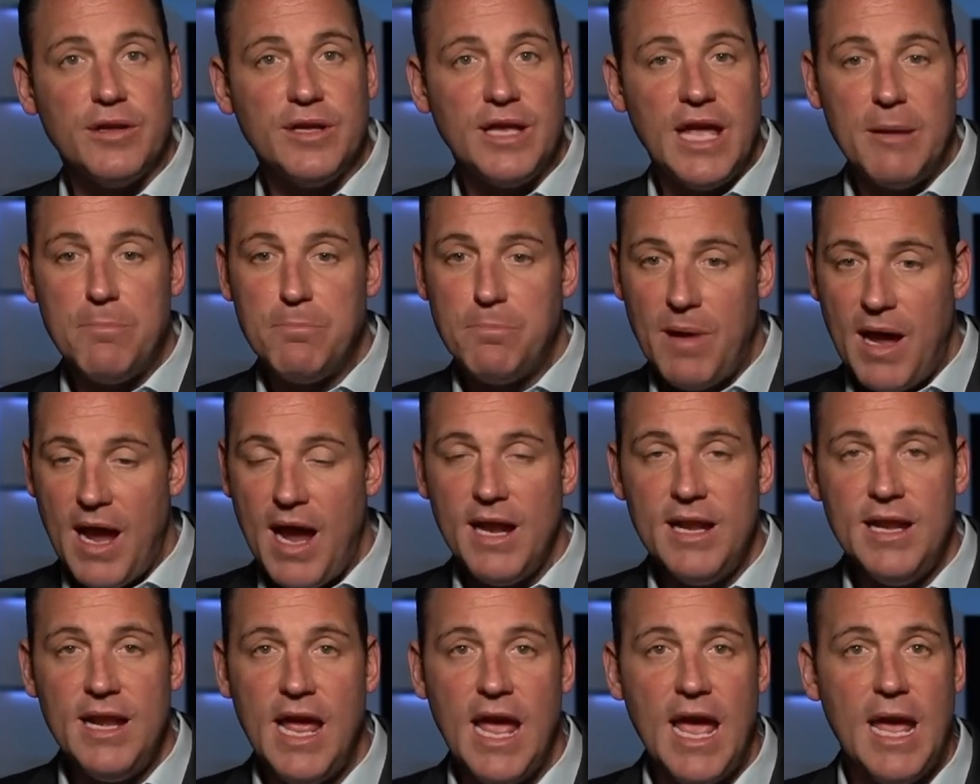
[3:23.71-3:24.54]
Yet
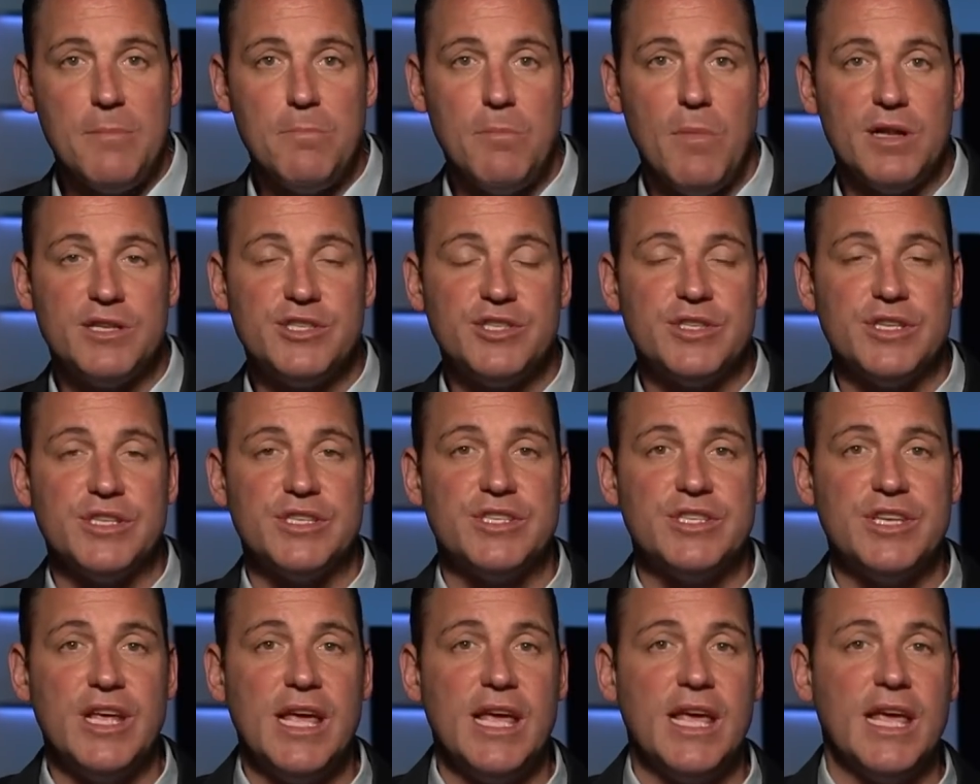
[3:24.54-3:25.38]
Biden had much to
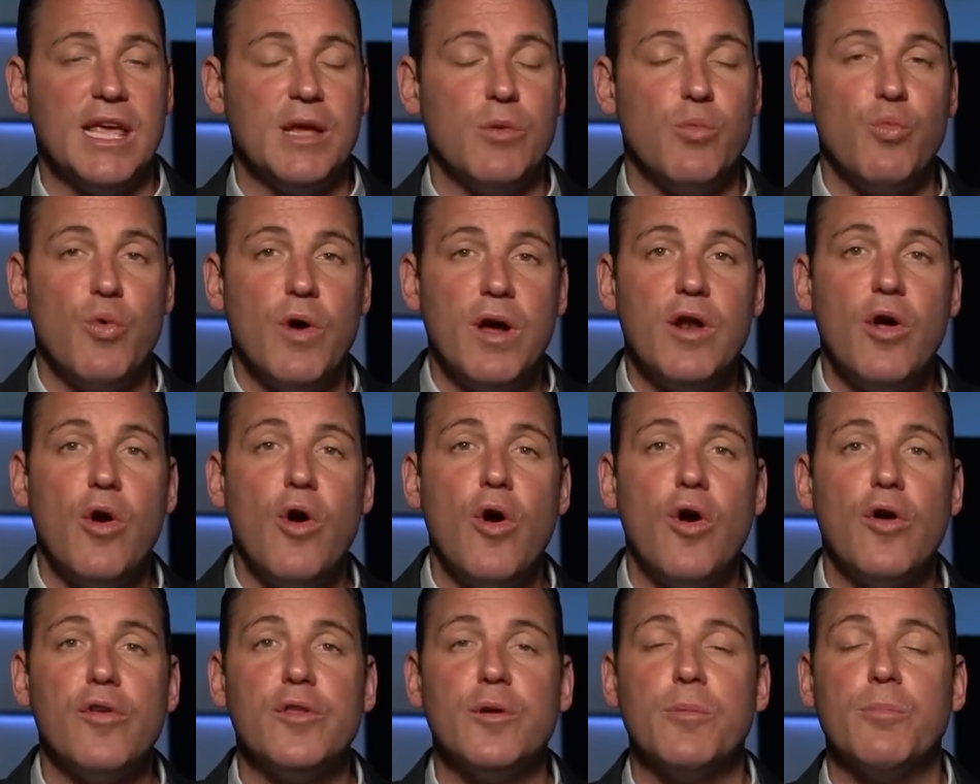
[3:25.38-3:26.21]
say. What
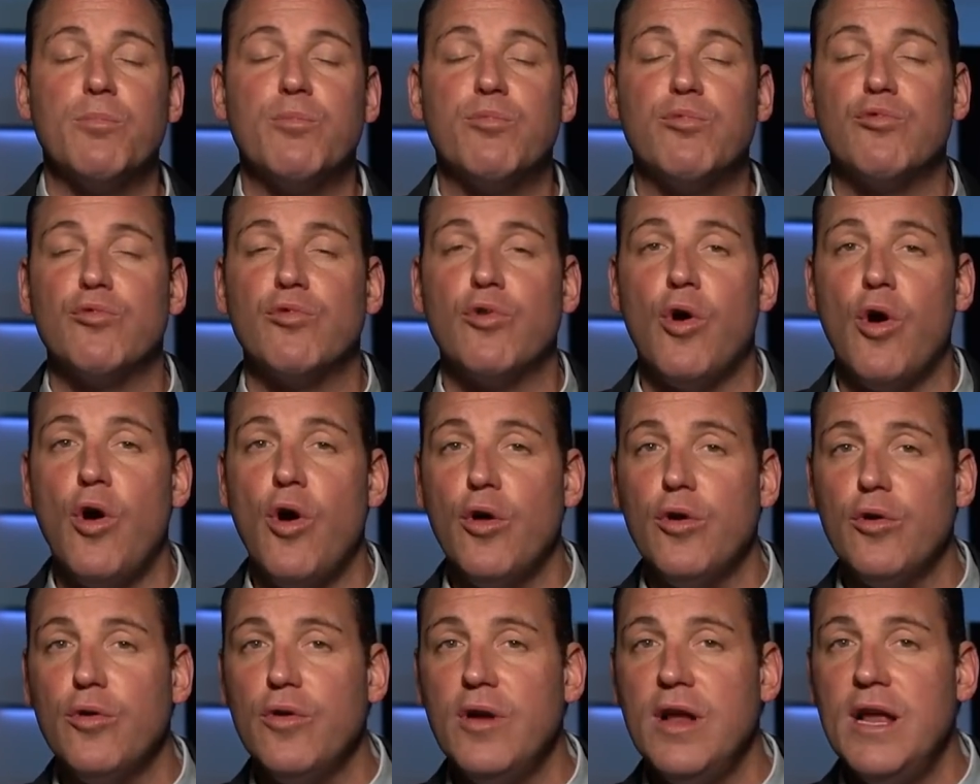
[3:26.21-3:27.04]
are the
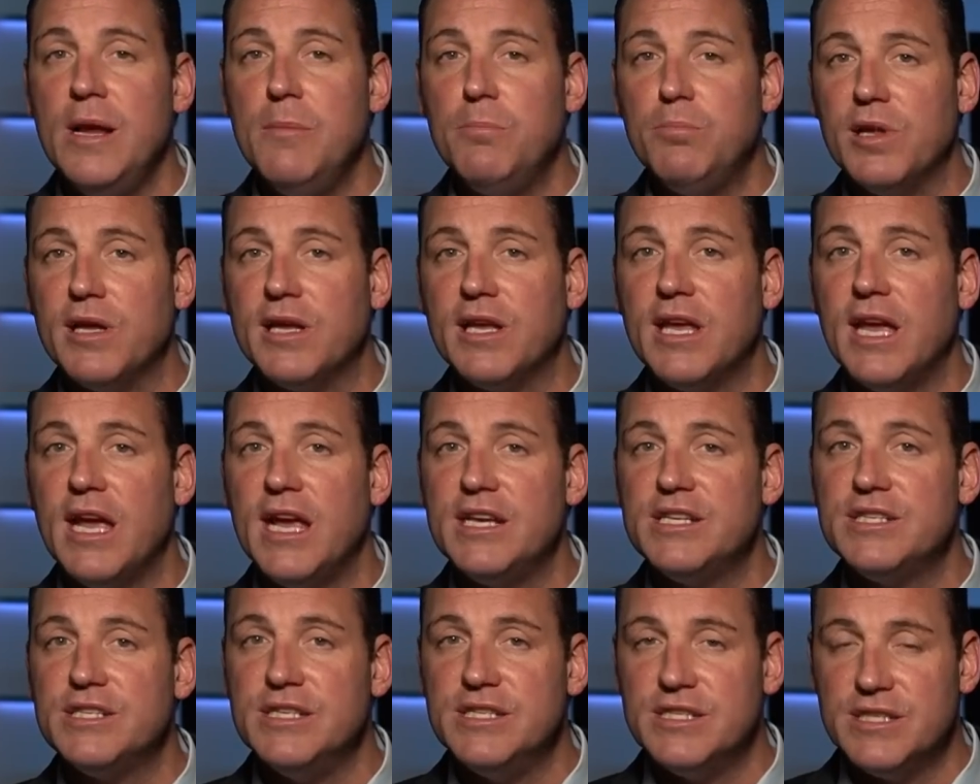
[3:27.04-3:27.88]
broader
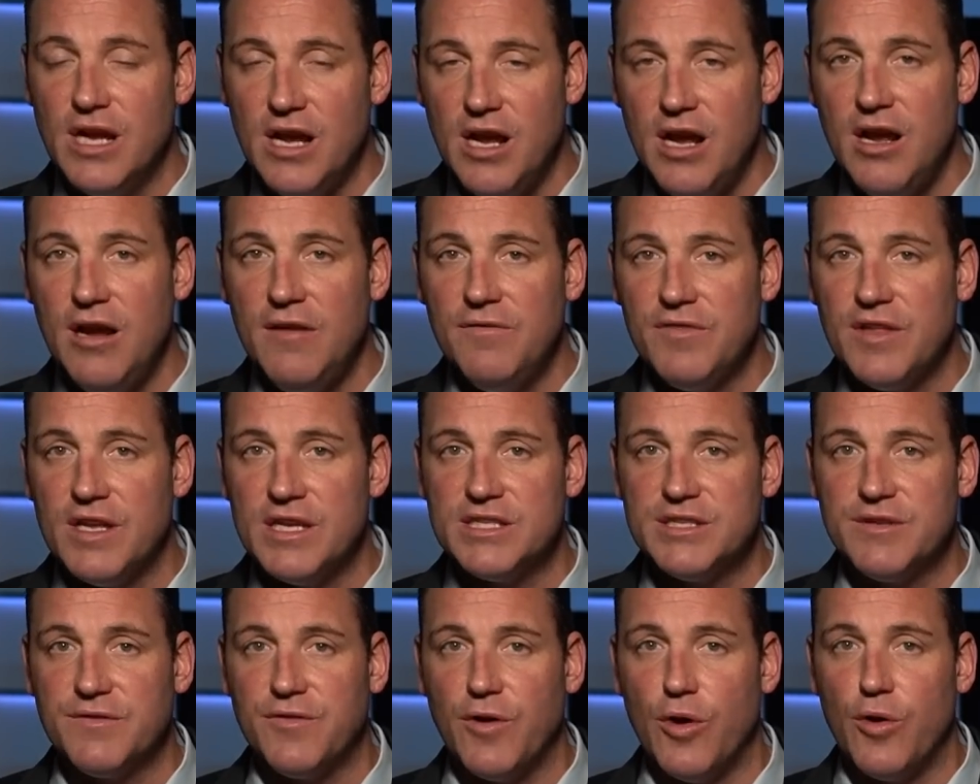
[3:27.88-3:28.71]
implications of
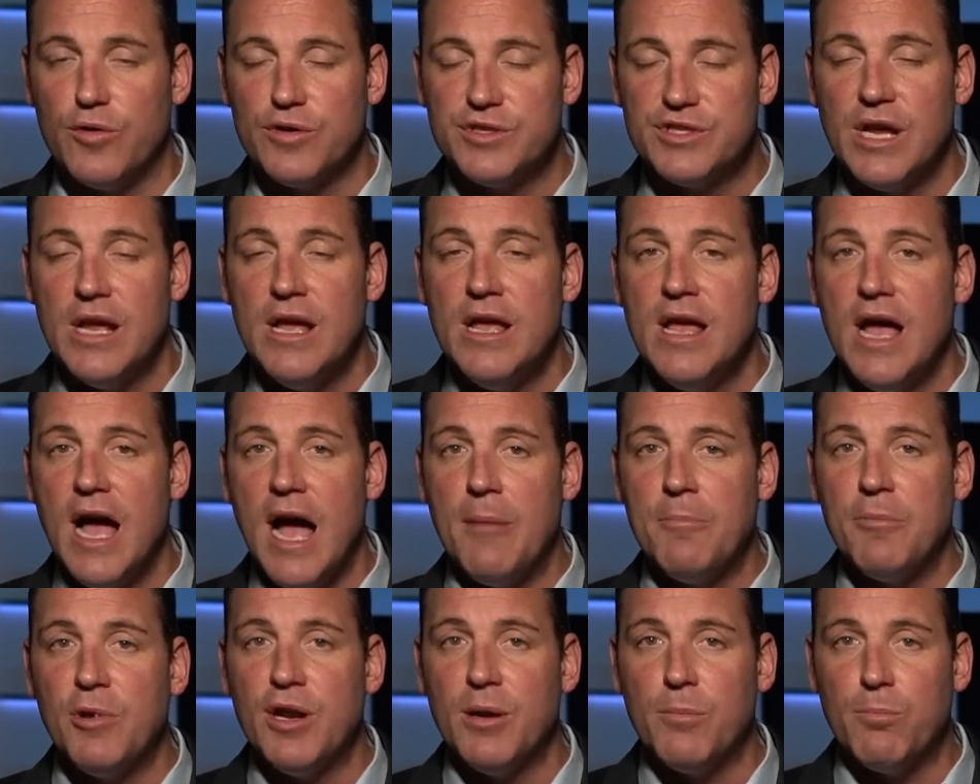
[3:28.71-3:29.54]
this, folks?
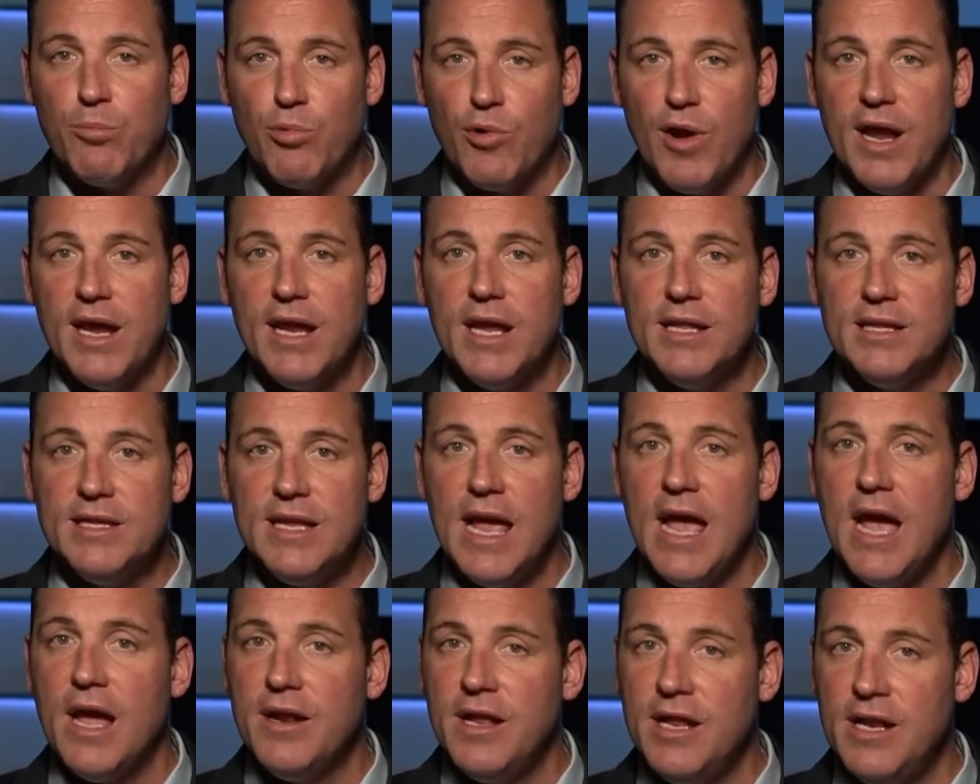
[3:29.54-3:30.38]
I'm going to break it
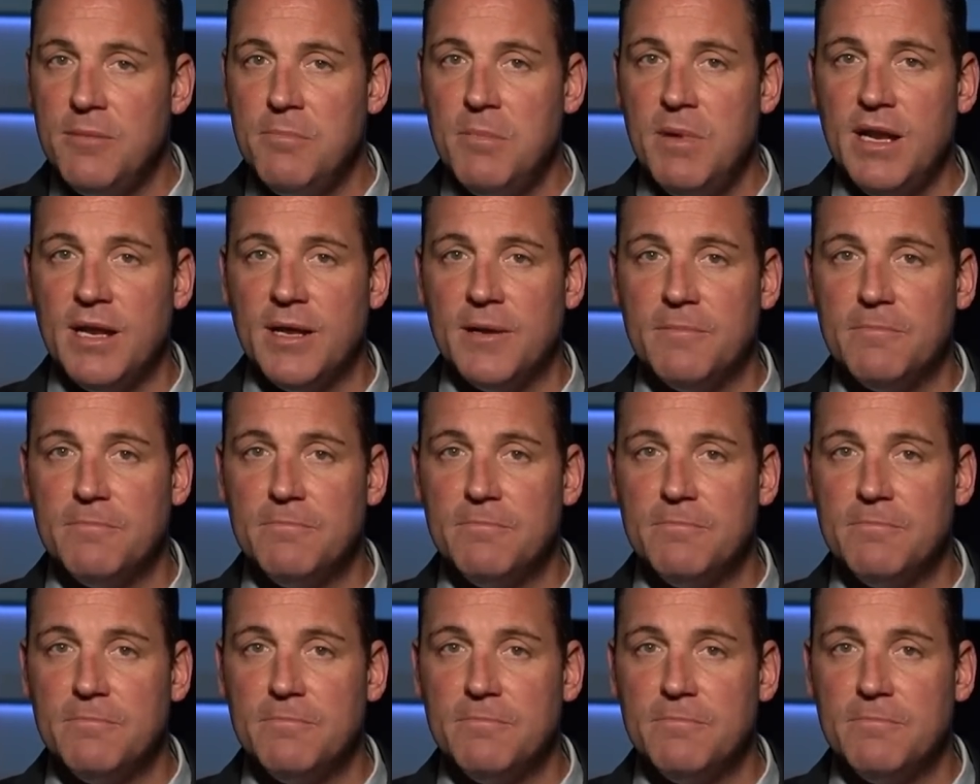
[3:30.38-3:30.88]
down in a minute.